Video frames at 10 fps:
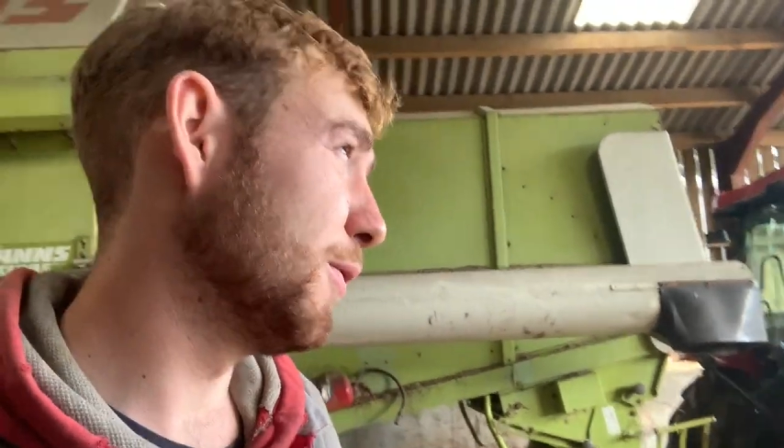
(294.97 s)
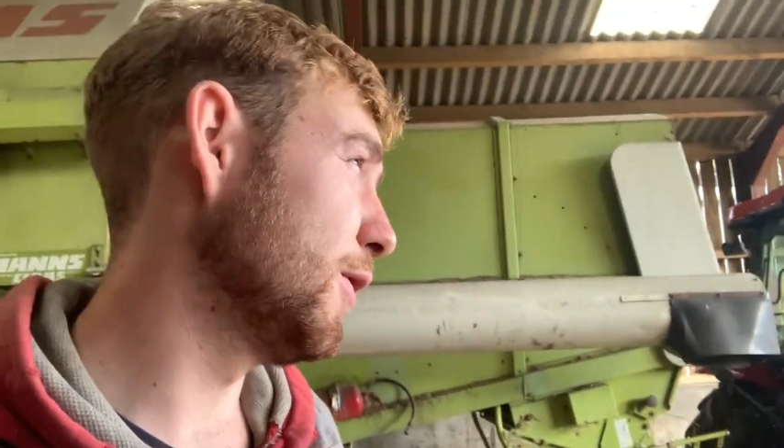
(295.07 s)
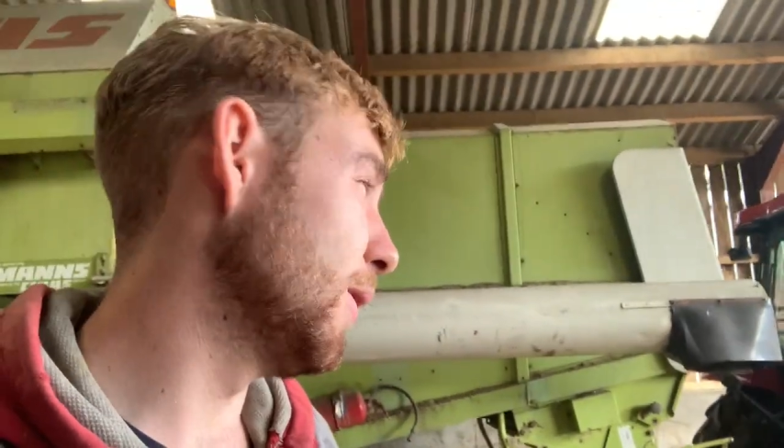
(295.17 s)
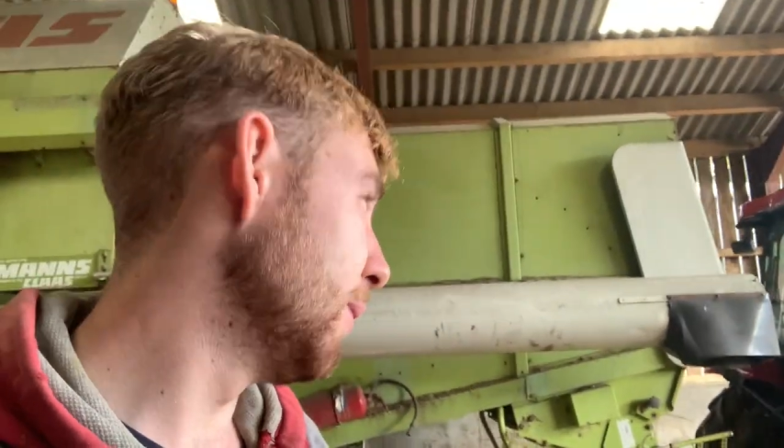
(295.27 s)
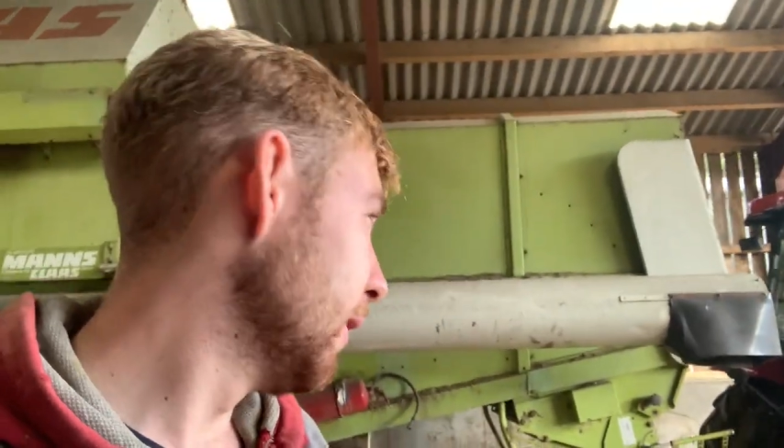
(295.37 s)

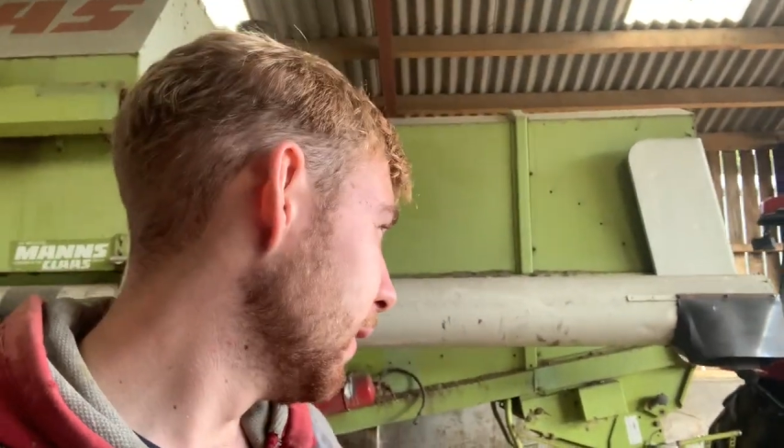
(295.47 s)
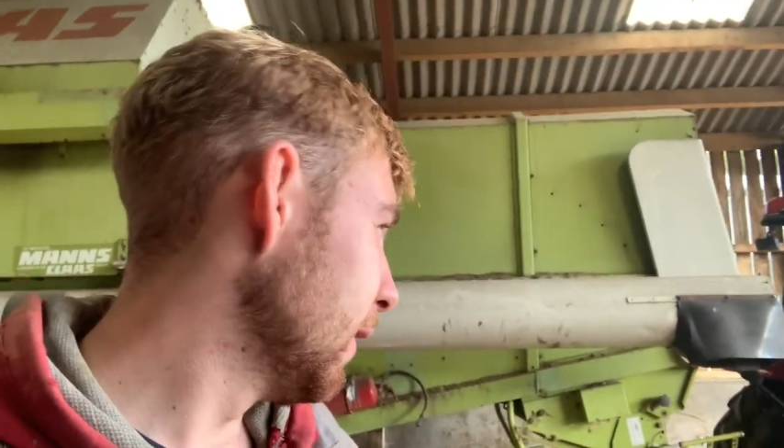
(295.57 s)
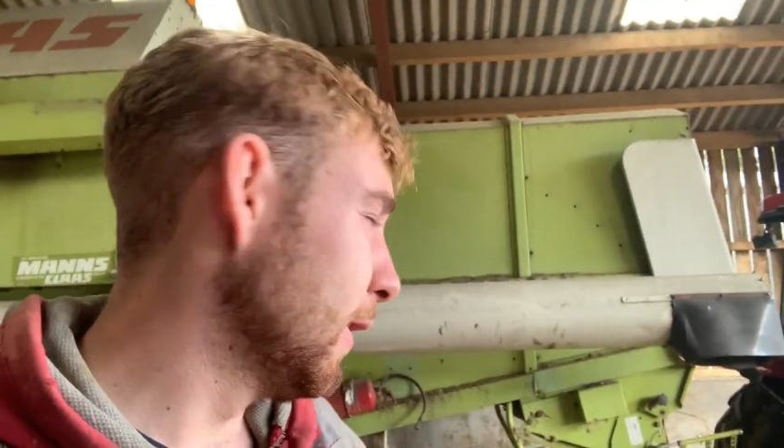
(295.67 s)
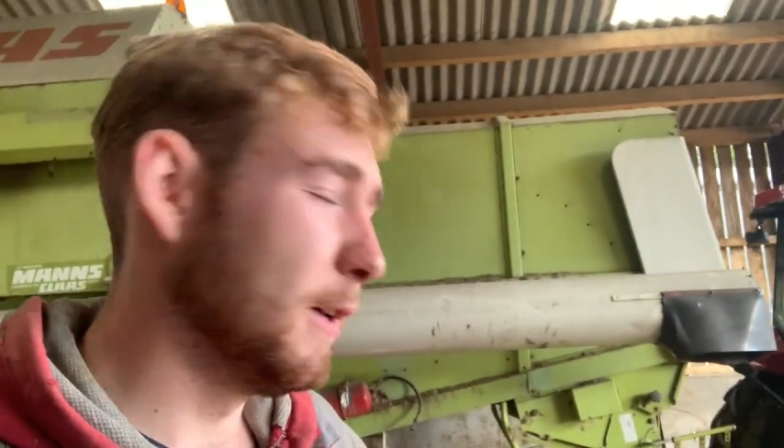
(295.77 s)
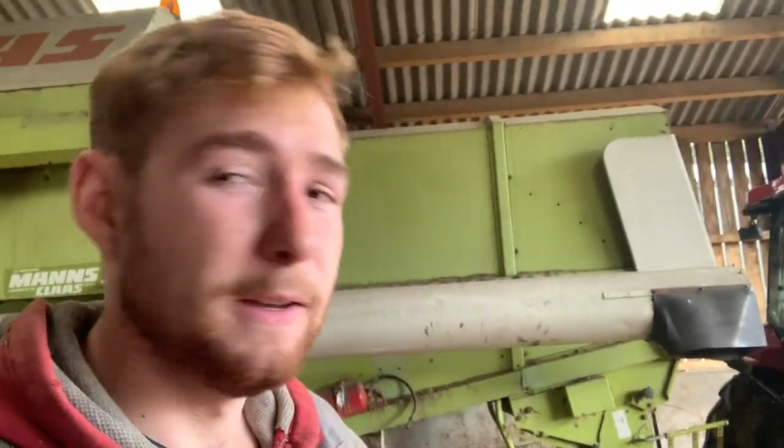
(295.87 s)
So
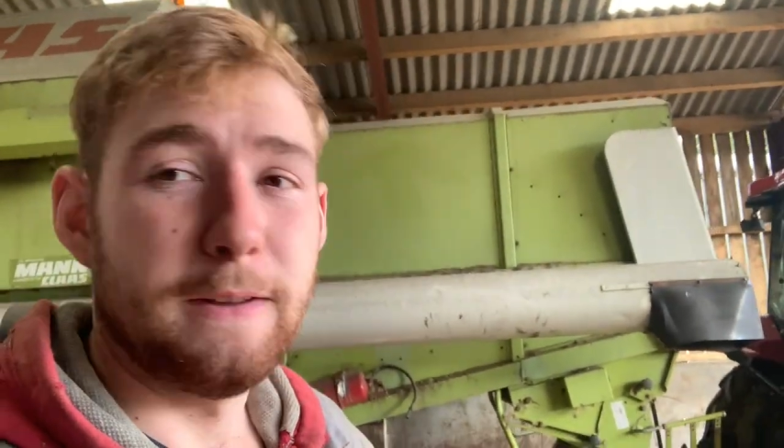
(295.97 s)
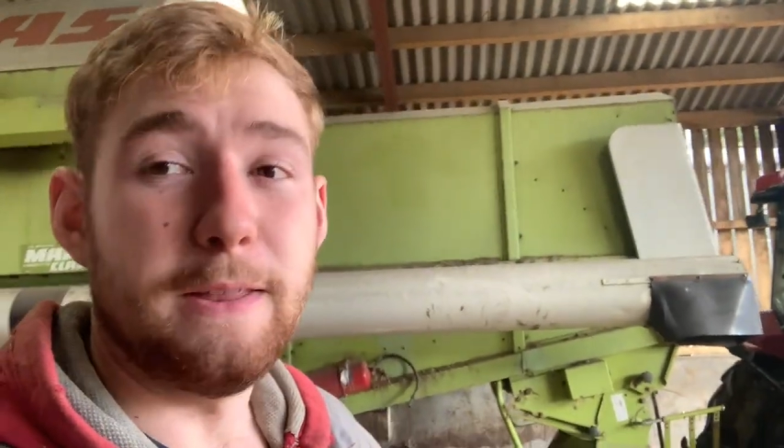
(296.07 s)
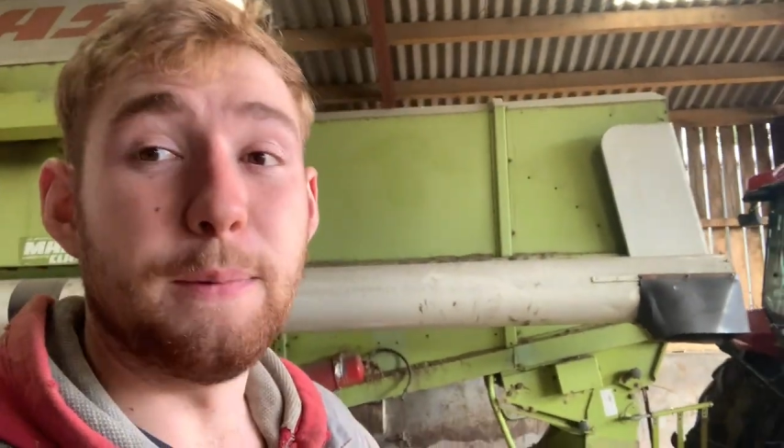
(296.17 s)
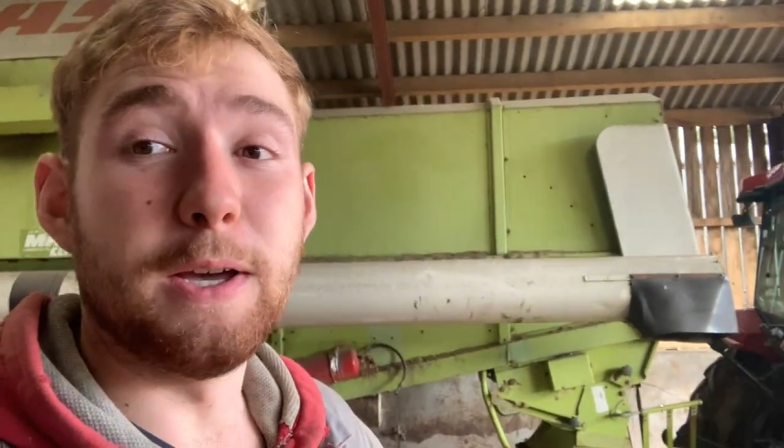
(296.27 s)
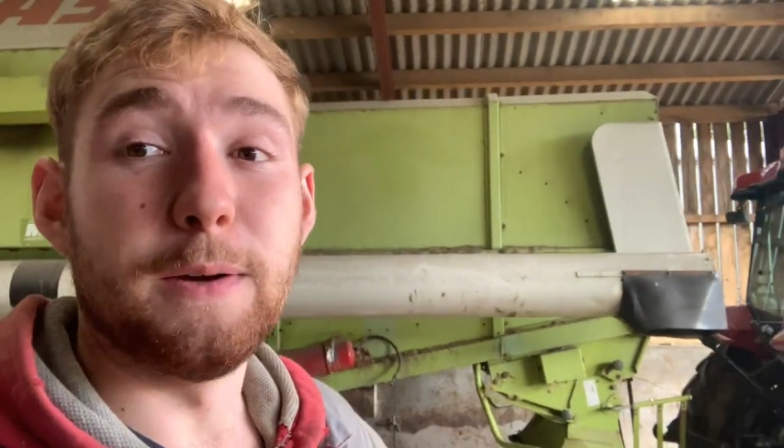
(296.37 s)

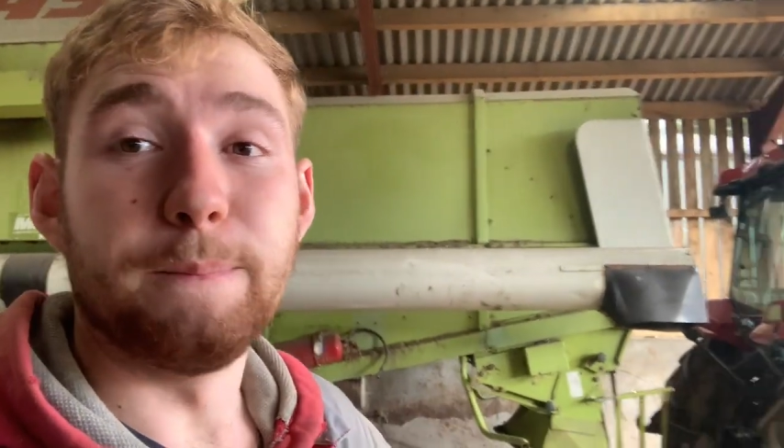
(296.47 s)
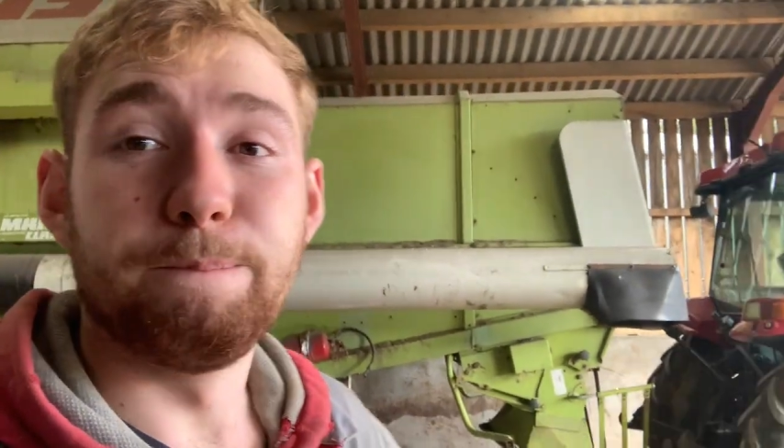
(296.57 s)
there we go.